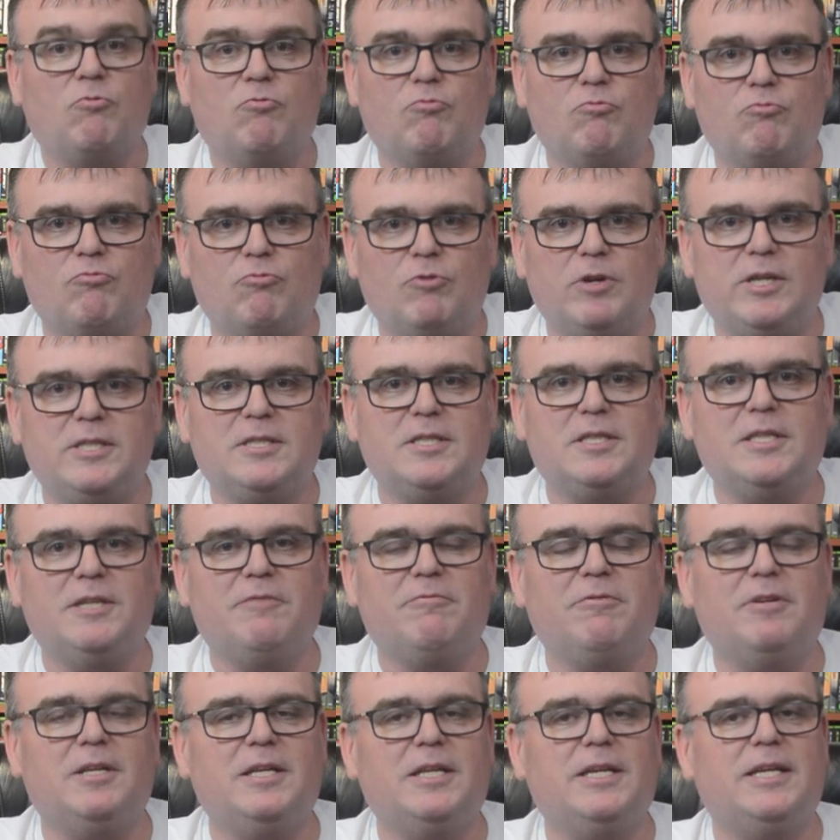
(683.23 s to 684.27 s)
recently
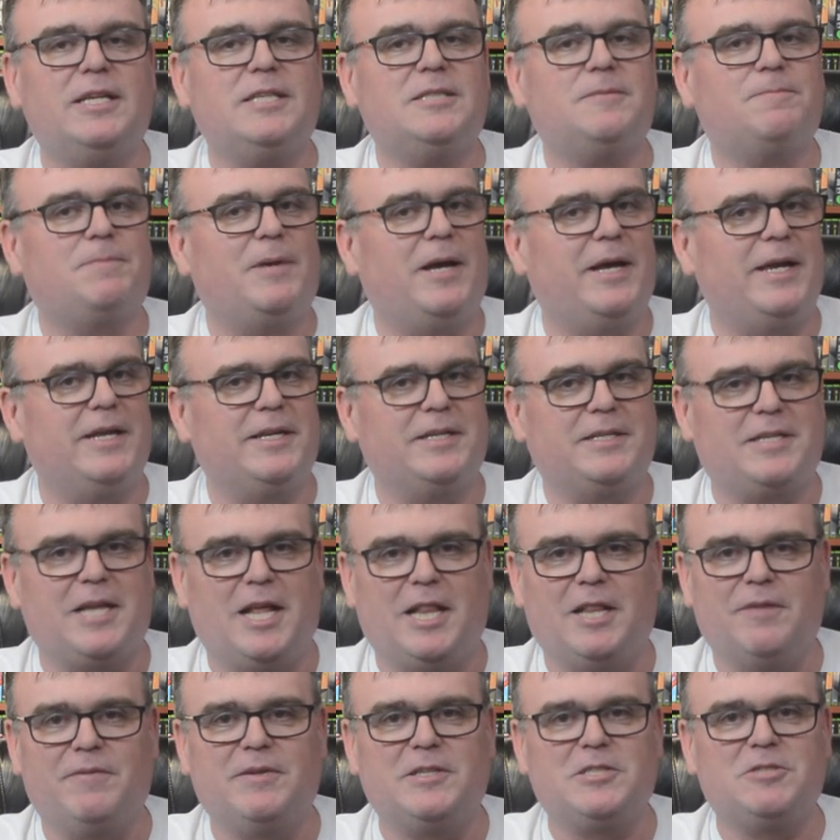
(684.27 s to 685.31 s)
released by
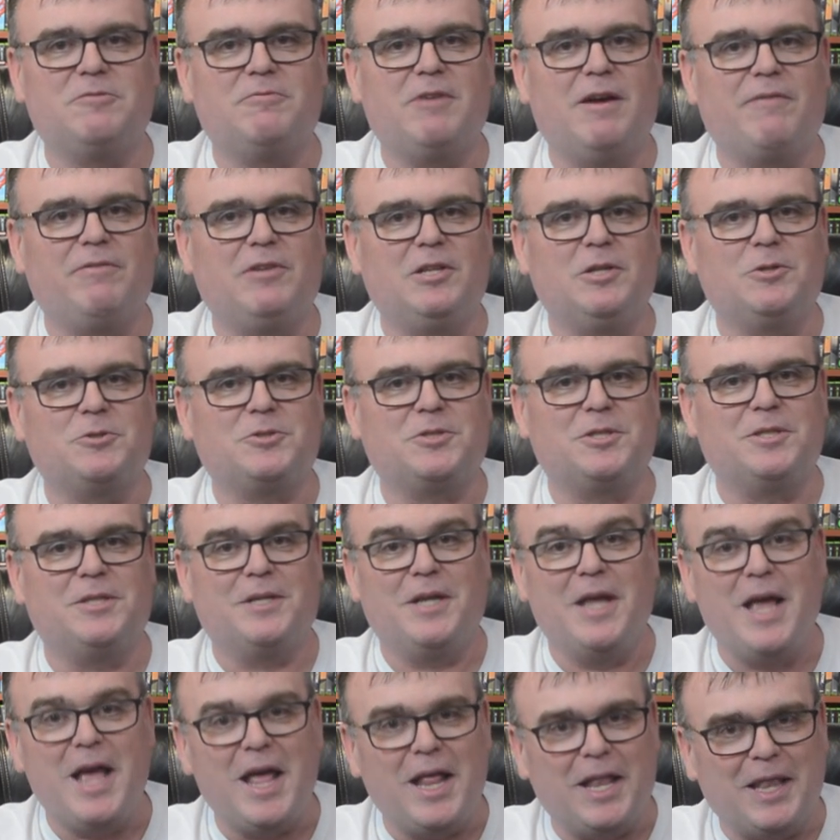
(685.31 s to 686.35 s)
Intellivision Revolution.
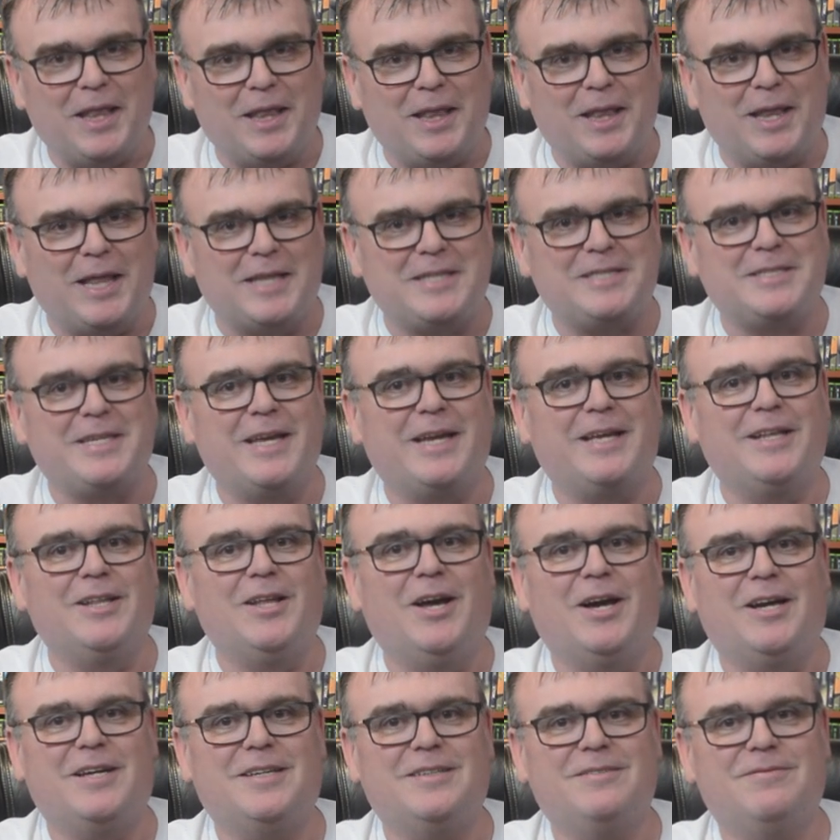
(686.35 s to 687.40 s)
Let's take a
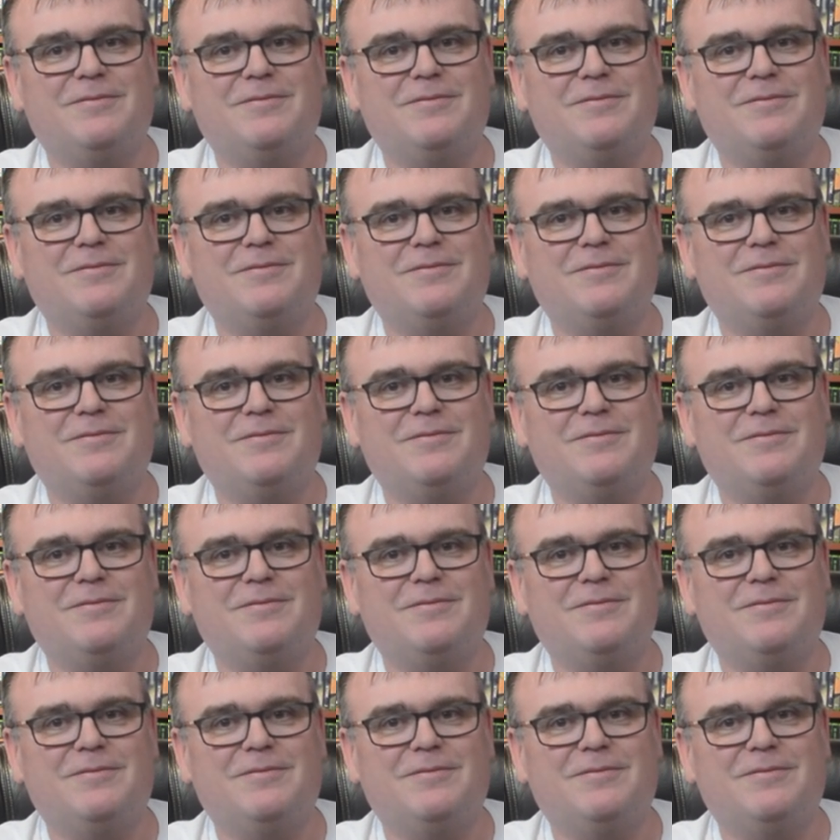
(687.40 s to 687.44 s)
look.